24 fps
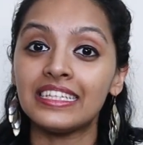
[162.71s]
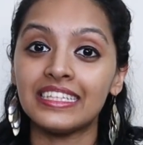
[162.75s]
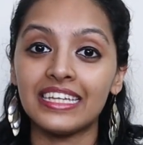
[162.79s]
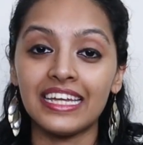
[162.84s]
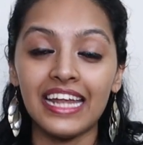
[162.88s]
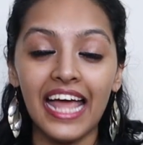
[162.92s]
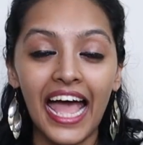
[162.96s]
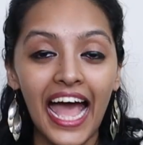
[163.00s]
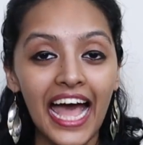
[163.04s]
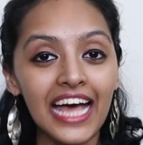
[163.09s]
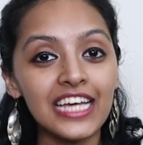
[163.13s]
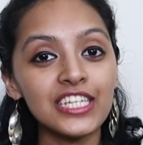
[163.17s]

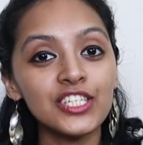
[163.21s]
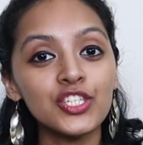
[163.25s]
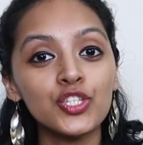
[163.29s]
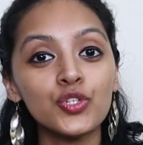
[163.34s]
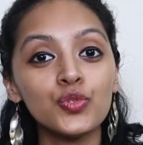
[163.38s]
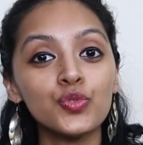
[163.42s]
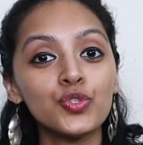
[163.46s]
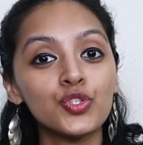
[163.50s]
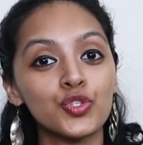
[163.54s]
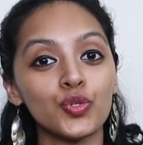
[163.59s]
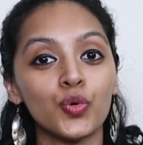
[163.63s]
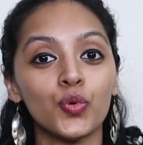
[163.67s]
that as
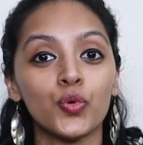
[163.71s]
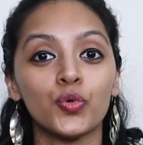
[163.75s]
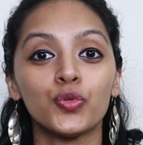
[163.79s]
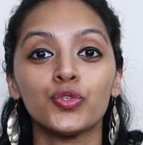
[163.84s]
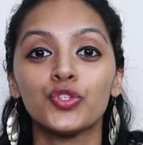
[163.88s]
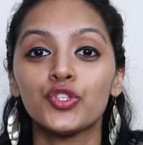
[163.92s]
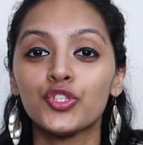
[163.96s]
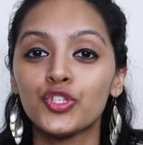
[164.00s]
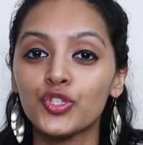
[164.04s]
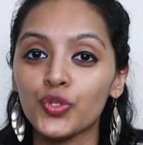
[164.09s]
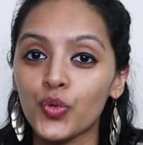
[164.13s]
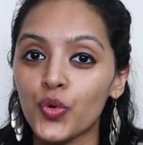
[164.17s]
you sow,
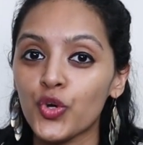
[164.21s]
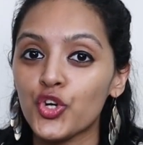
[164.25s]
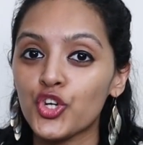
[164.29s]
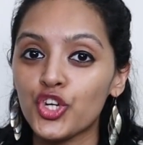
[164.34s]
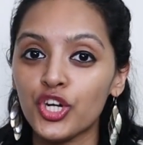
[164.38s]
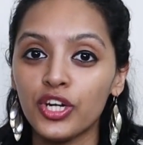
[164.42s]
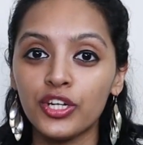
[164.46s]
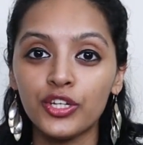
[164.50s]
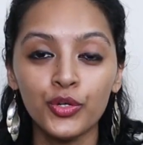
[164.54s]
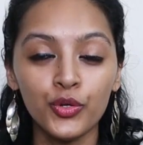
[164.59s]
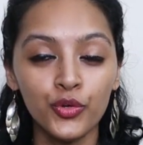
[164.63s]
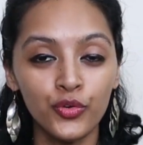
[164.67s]
so
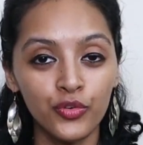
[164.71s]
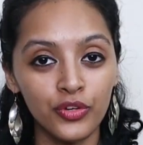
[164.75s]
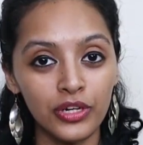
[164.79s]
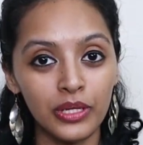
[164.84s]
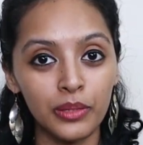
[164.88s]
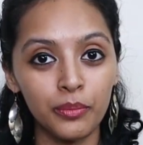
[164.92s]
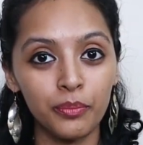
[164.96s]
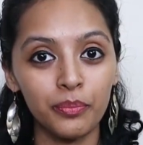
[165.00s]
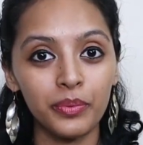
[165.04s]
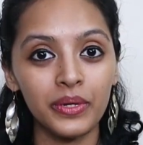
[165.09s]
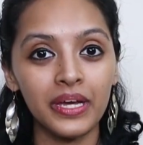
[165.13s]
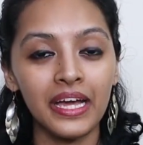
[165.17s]
shall you
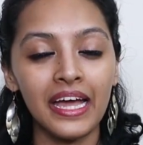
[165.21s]
reap.